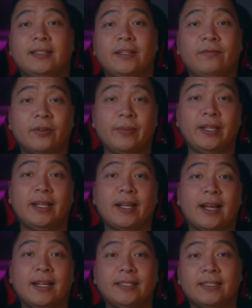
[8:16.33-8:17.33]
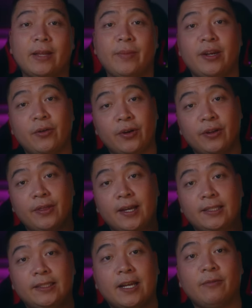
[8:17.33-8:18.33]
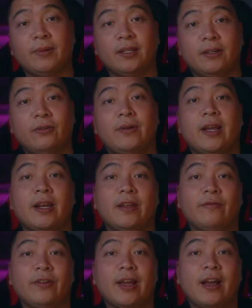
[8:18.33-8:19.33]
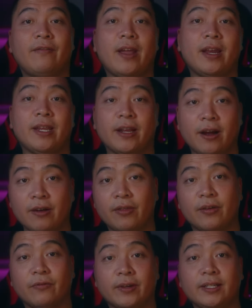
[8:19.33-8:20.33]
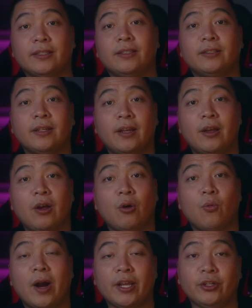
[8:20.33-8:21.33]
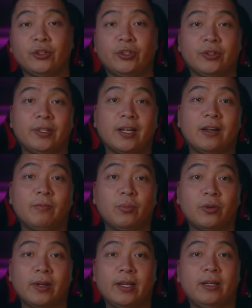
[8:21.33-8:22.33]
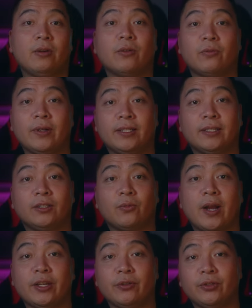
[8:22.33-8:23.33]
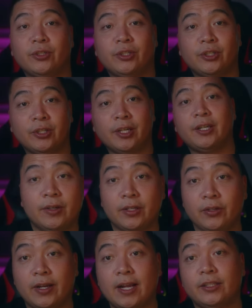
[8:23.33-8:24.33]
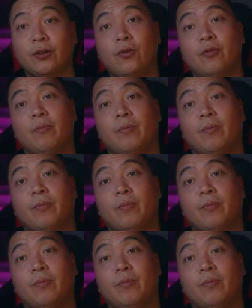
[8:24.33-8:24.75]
is it for me guys. Let me know your thoughts down below and if you have any other reasons why you shouldn't upgrade or reasons why you should. Do you guys own